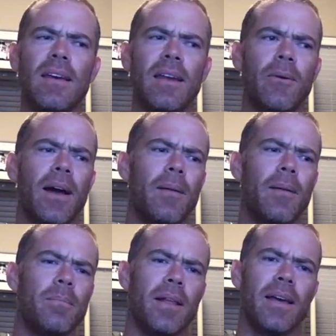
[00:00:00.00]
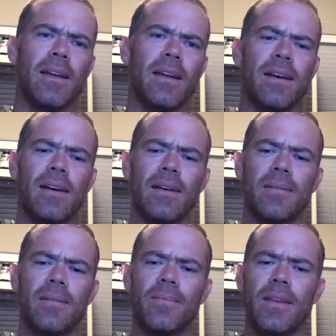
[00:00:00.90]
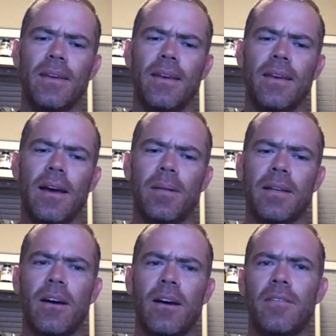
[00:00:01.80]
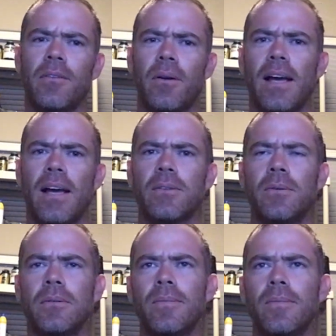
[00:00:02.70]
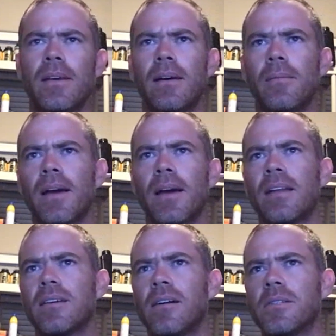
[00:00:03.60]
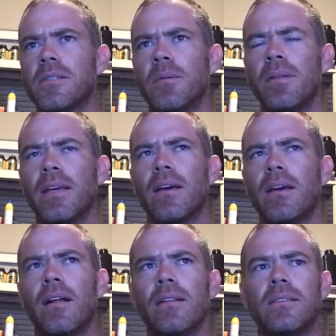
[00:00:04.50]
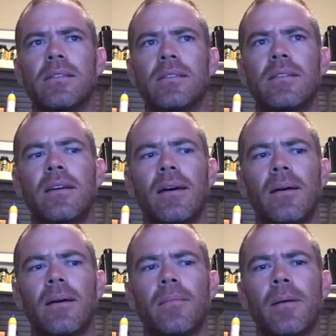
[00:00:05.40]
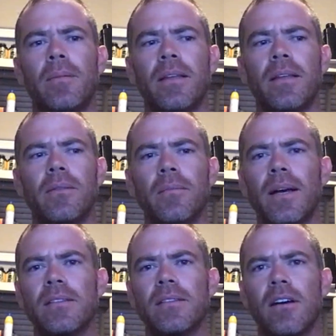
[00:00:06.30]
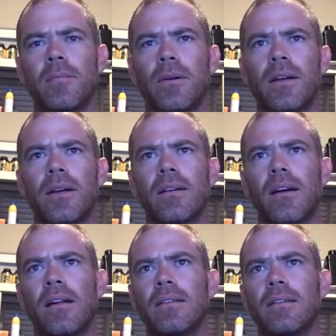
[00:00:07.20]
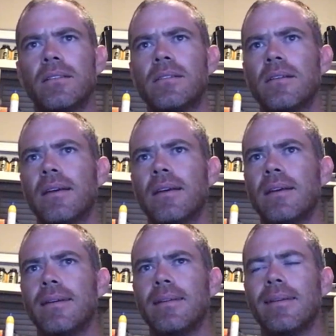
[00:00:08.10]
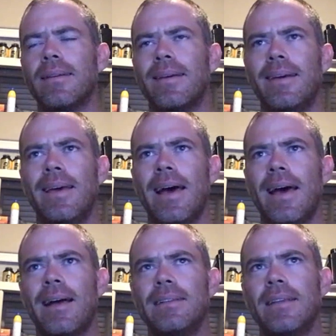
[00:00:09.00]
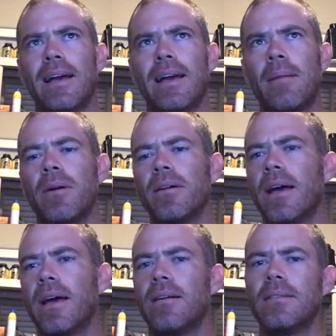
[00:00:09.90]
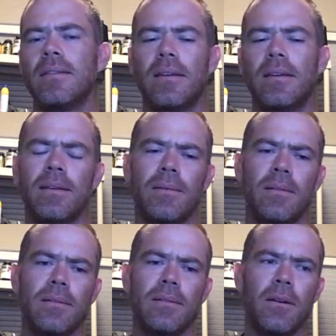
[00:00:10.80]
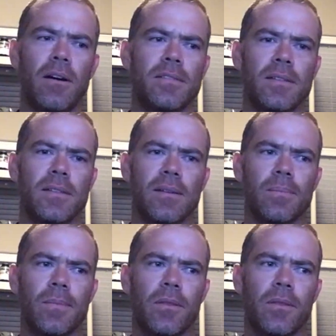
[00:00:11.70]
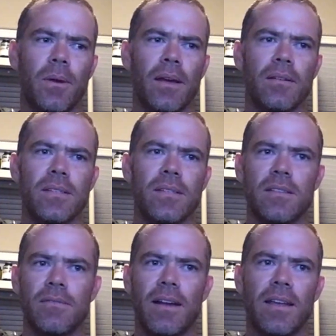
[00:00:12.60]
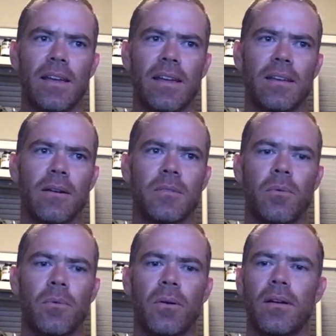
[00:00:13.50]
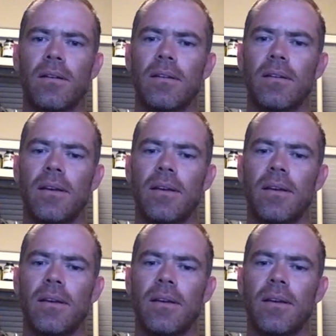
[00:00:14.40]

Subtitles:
anyway, I played golf through high school. I got a scholarship to play in college. I played through my sophomore year in college, and I got burned out. Golf's a 365-day a year sport,